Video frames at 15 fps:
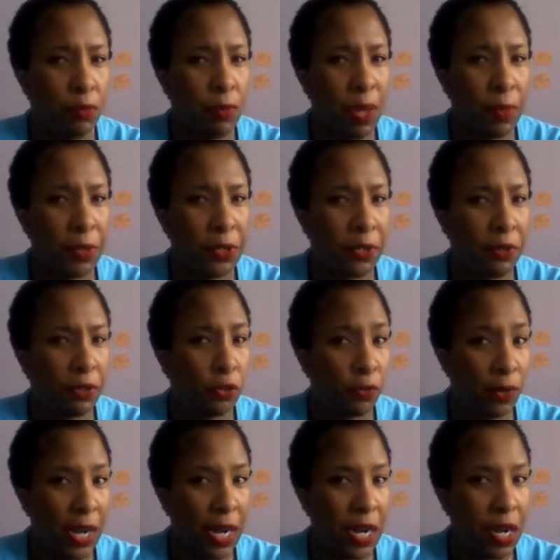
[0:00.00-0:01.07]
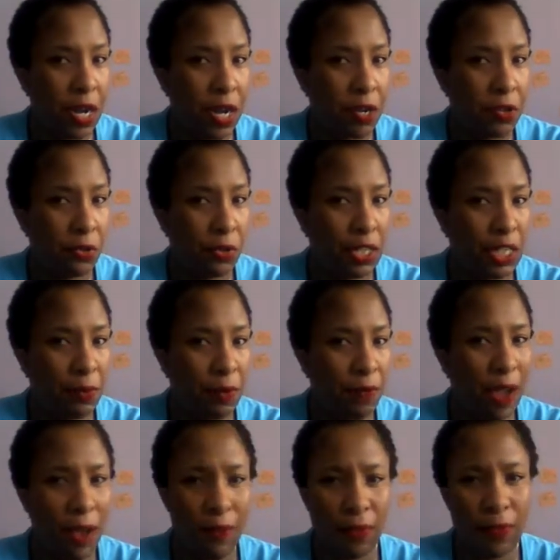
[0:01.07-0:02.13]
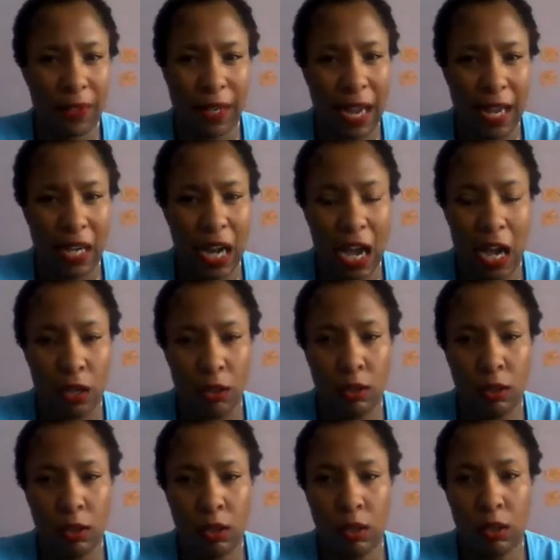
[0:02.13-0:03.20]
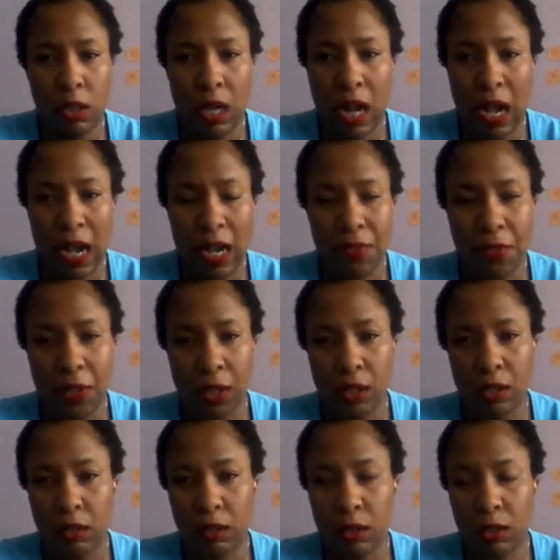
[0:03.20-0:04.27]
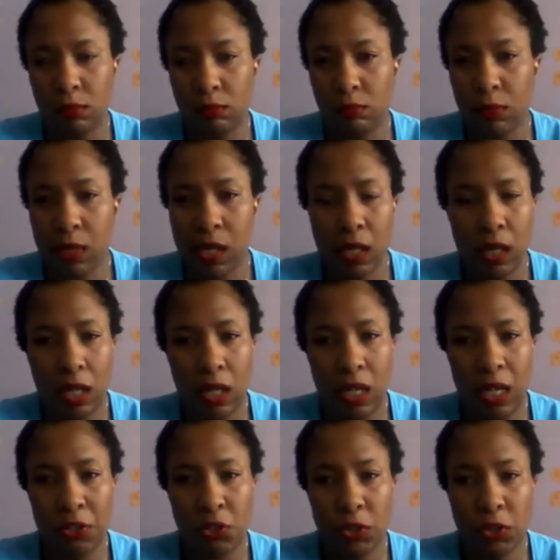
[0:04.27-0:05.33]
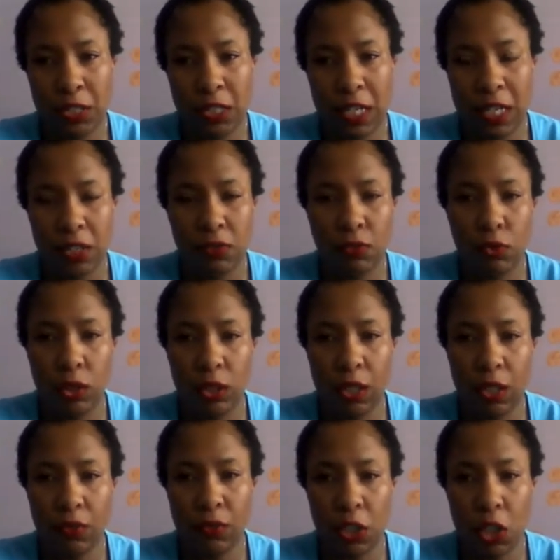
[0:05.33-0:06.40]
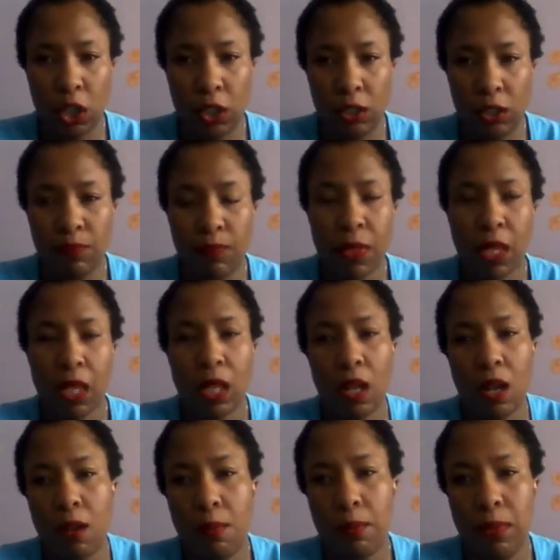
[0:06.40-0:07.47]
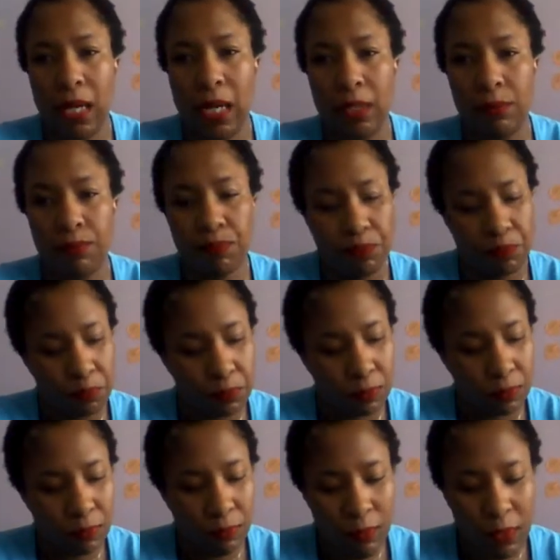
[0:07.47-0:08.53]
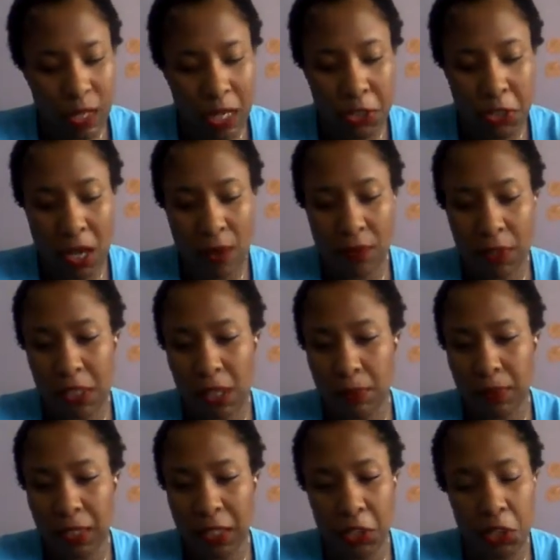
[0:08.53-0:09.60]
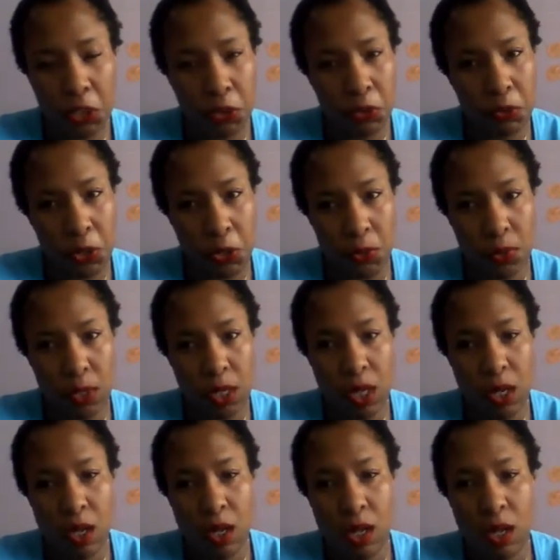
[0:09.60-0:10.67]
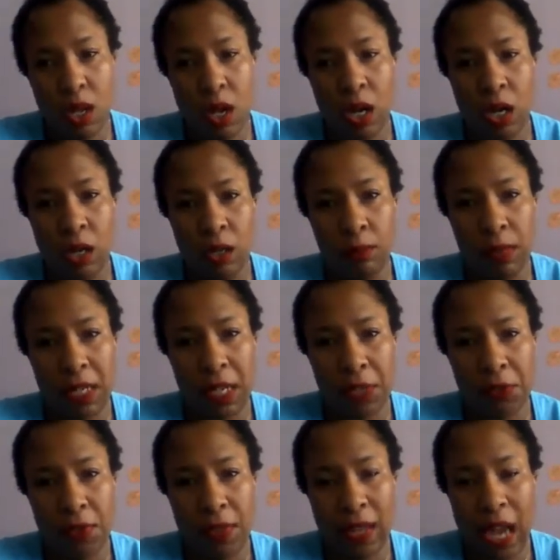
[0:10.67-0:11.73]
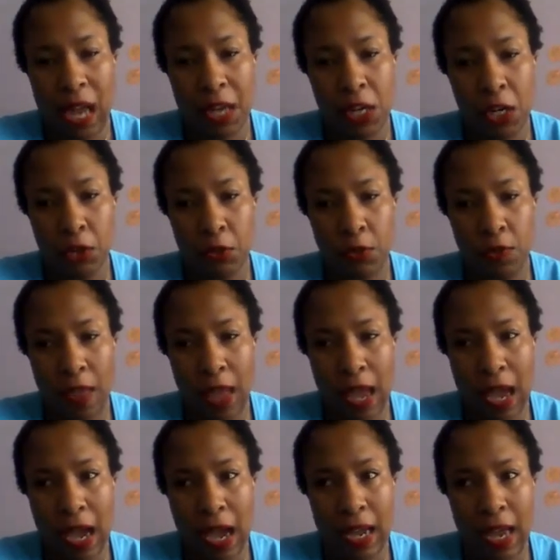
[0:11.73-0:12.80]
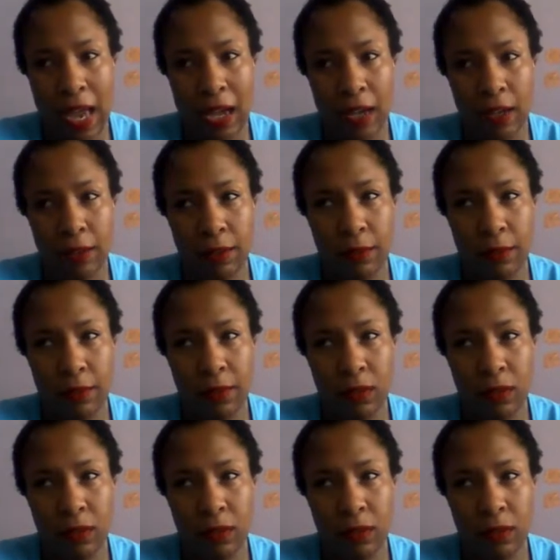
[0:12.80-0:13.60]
maybe 3.75. I forget how high their interest is for any return, but it's definitely something to do. Another thing I know that I have